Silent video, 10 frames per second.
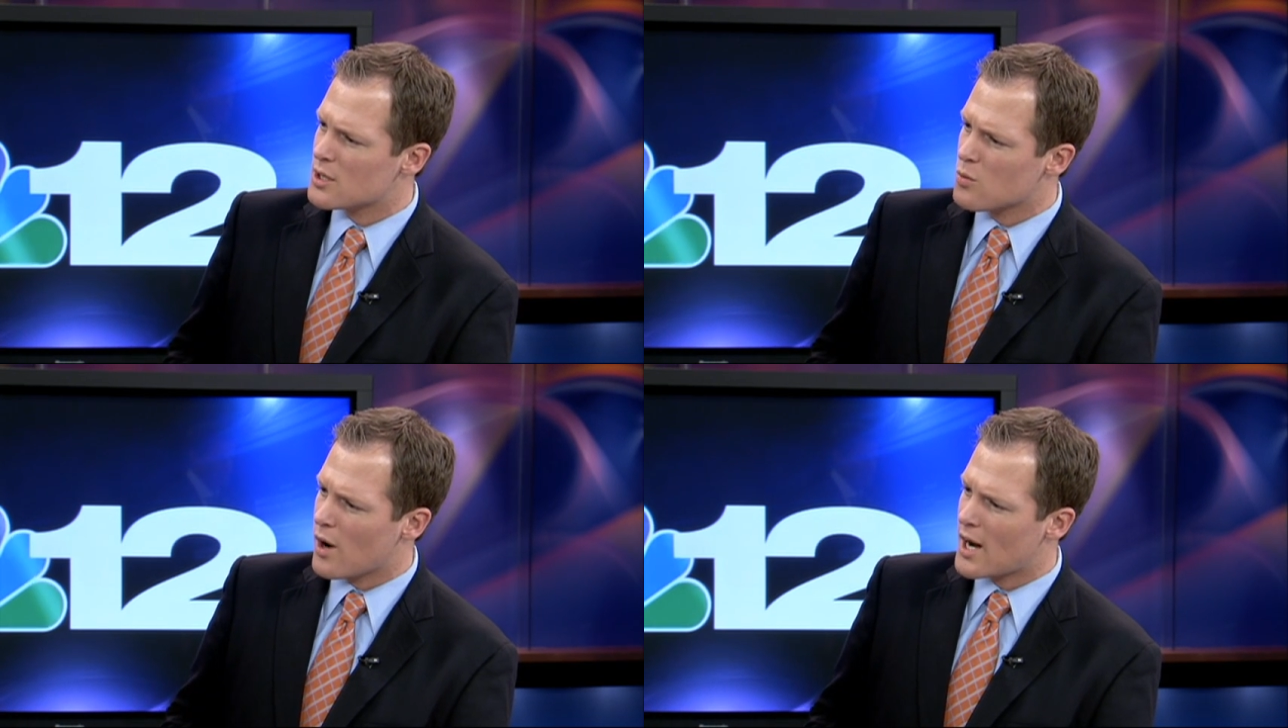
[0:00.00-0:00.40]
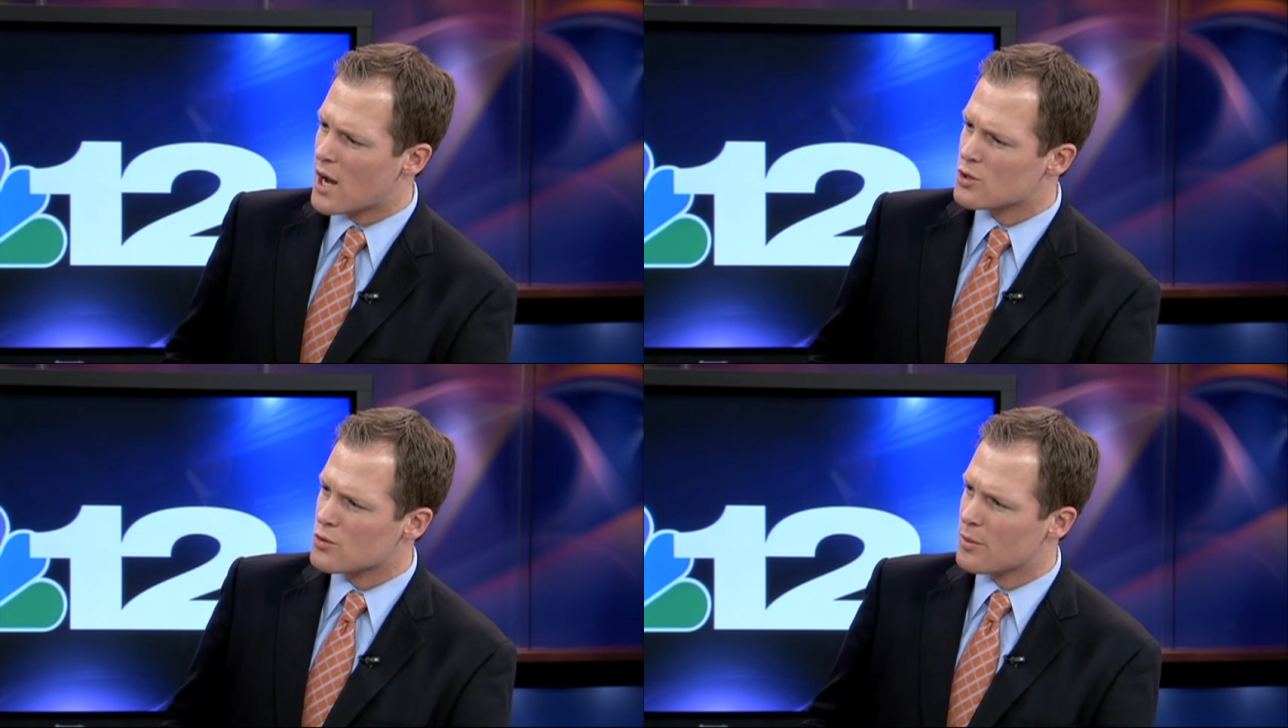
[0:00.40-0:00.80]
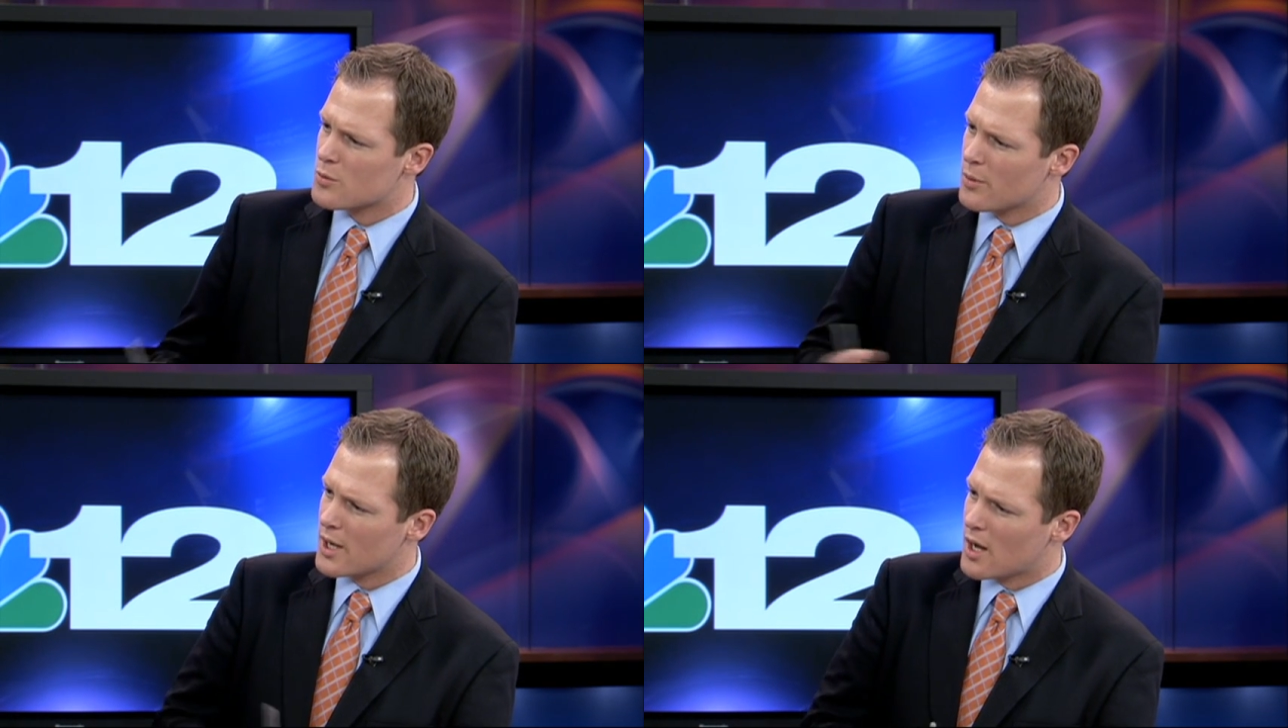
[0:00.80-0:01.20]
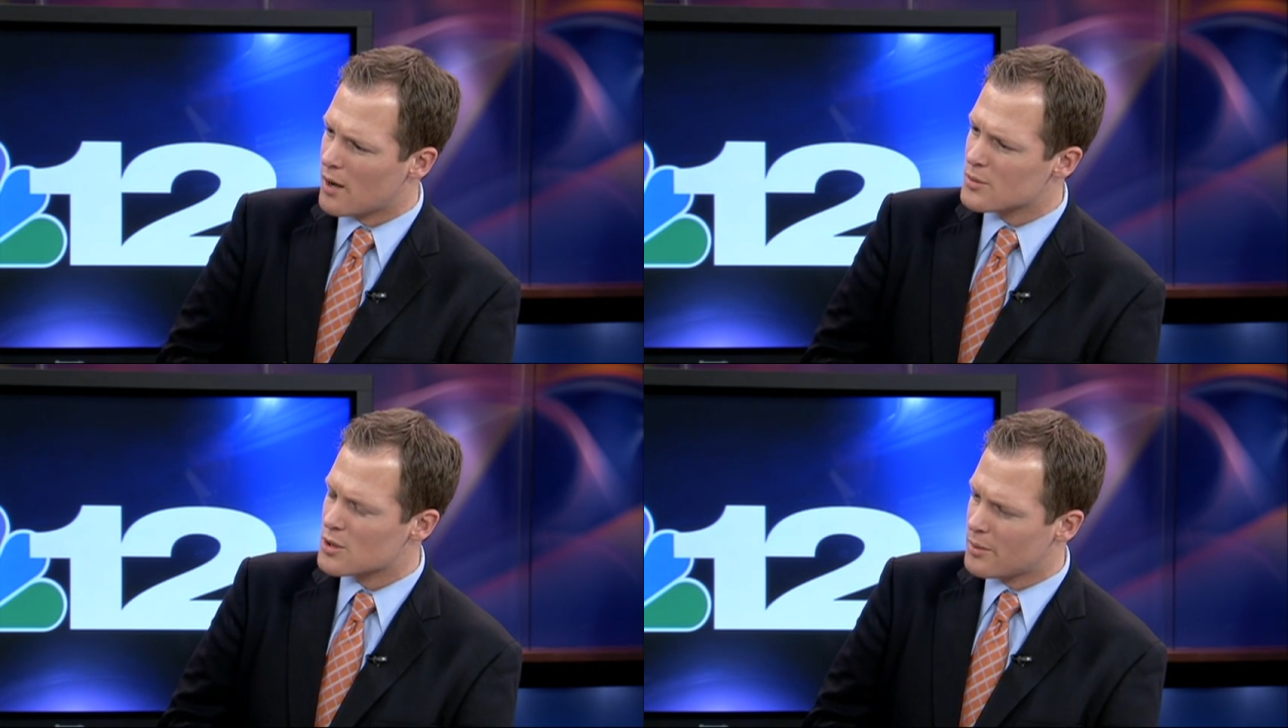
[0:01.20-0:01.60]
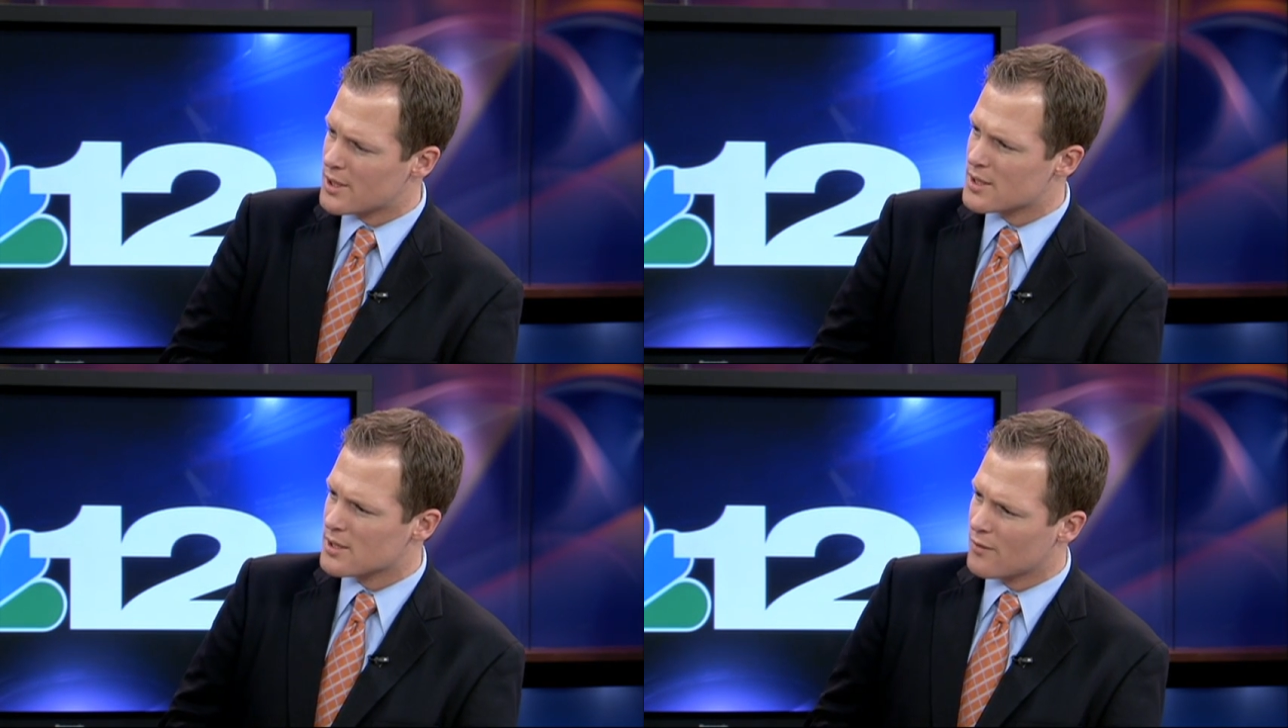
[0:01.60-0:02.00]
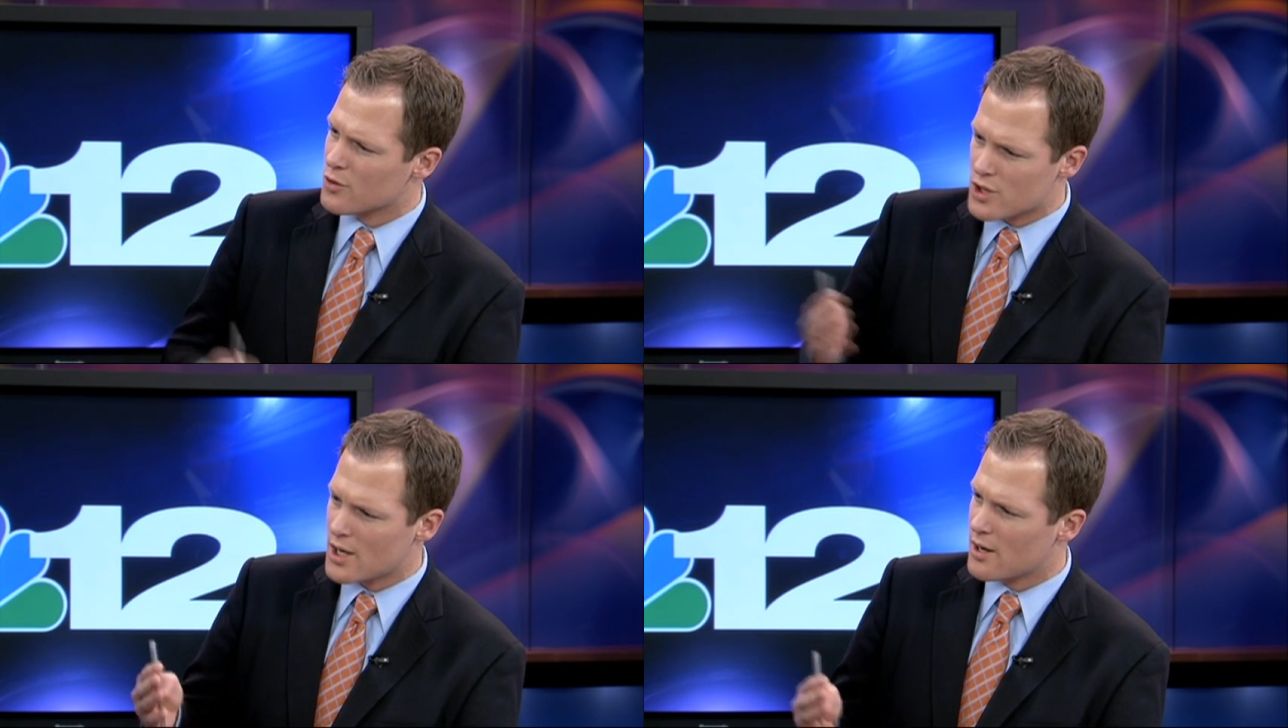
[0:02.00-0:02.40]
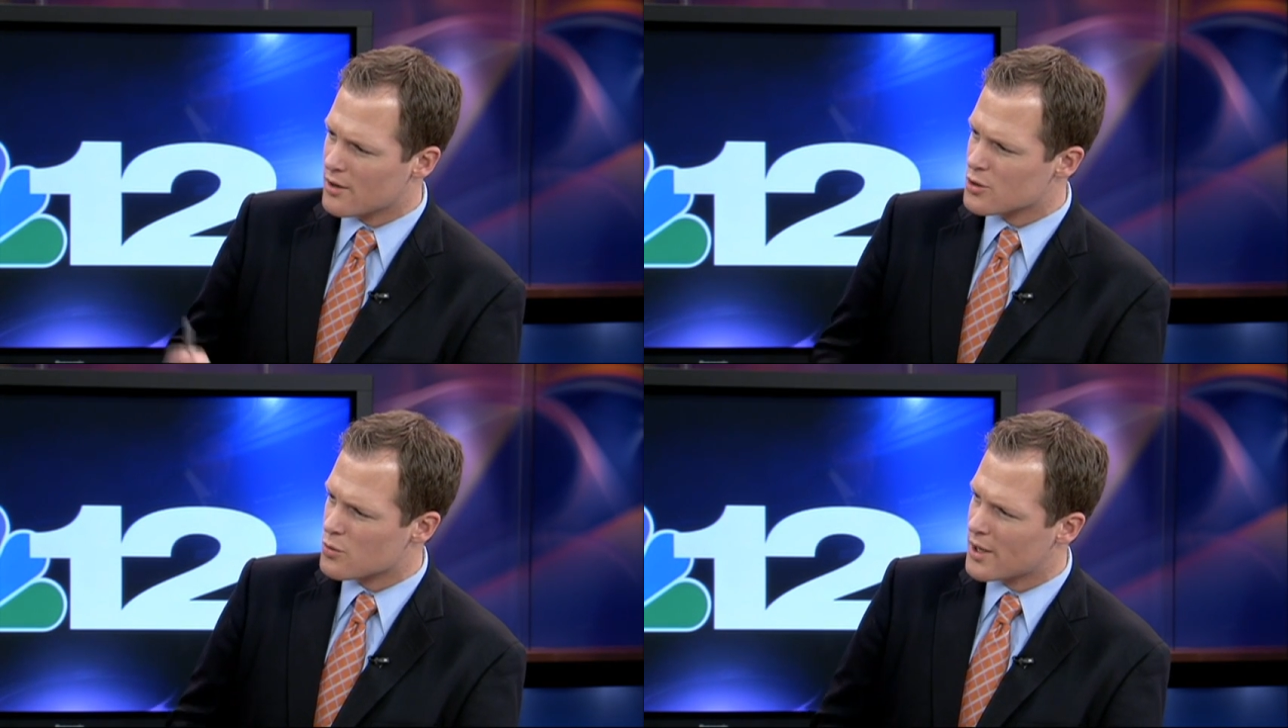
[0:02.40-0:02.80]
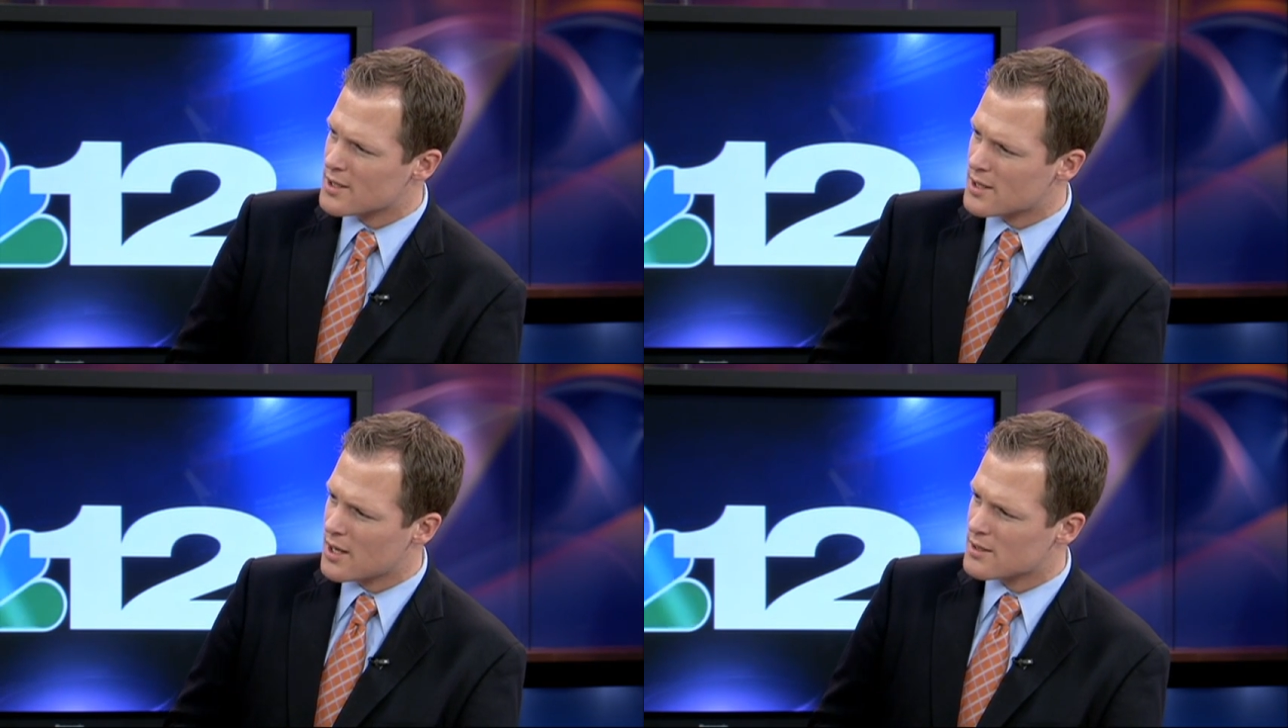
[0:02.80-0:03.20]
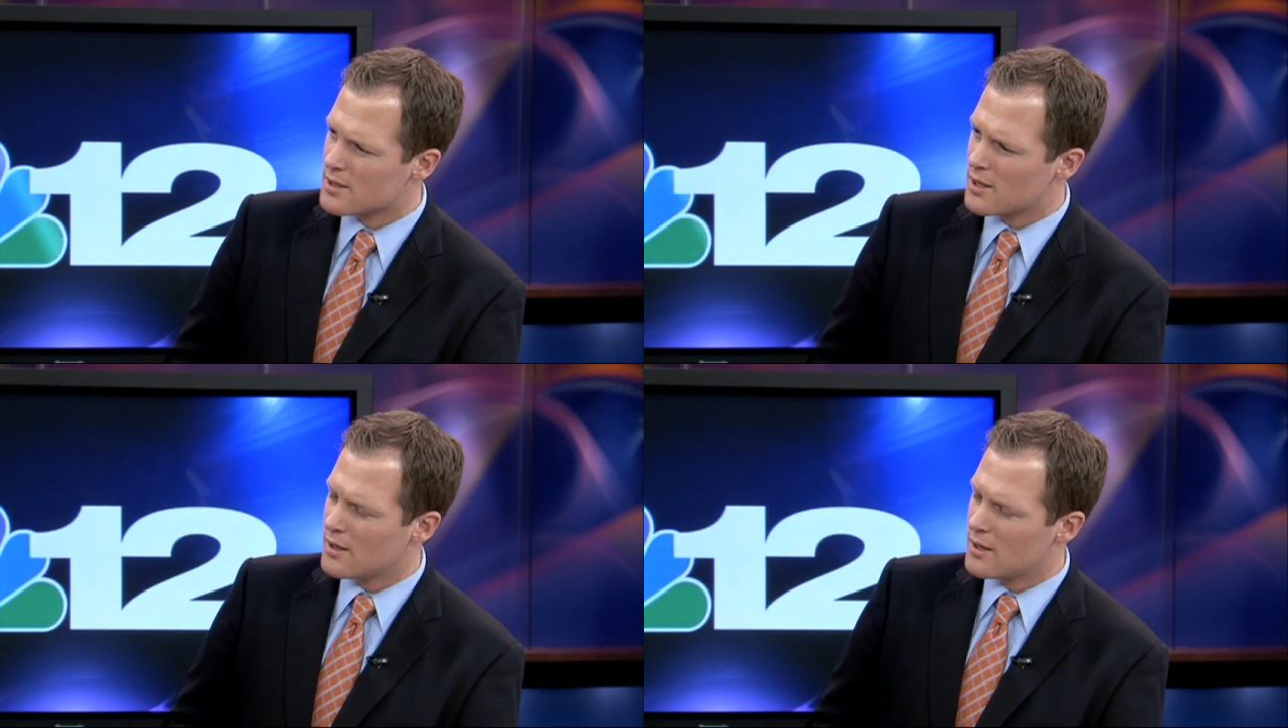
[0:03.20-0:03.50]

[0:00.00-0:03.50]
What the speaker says: these White House trips when he comes to places like Virginia and other swing states?